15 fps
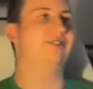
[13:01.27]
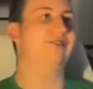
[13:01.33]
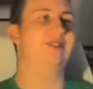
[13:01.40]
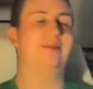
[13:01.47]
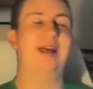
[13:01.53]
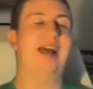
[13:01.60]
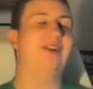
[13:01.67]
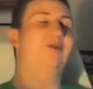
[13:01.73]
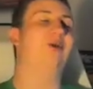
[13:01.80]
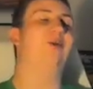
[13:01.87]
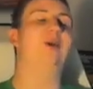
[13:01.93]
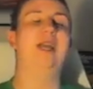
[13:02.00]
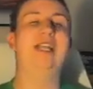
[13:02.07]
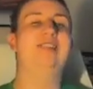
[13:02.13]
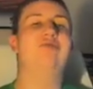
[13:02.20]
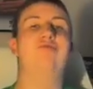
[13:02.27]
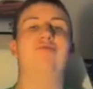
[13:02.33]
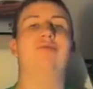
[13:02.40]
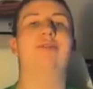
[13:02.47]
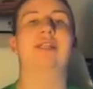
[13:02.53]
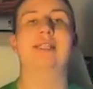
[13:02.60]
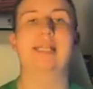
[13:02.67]
or something. I don't know. It's
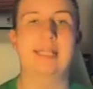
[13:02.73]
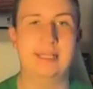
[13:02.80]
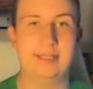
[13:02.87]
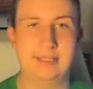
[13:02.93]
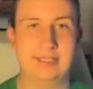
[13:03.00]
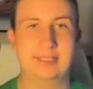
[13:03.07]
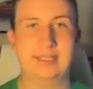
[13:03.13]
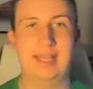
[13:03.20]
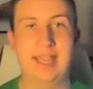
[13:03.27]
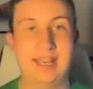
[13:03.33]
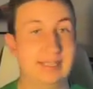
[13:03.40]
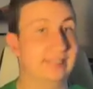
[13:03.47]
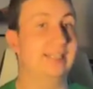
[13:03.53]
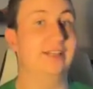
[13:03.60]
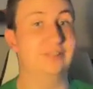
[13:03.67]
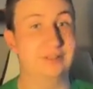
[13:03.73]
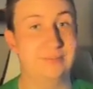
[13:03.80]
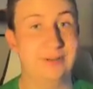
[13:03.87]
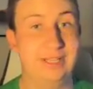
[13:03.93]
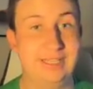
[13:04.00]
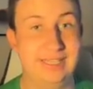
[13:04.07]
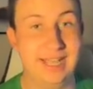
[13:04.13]
ridiculous, and it sounds
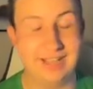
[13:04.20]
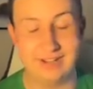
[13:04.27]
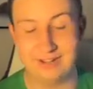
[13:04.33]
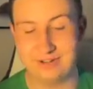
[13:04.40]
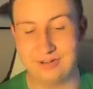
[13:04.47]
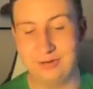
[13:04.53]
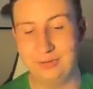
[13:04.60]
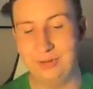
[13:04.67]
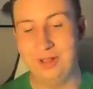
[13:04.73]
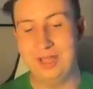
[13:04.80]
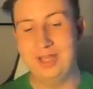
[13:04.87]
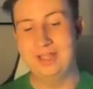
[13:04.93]
pretty daggone cool.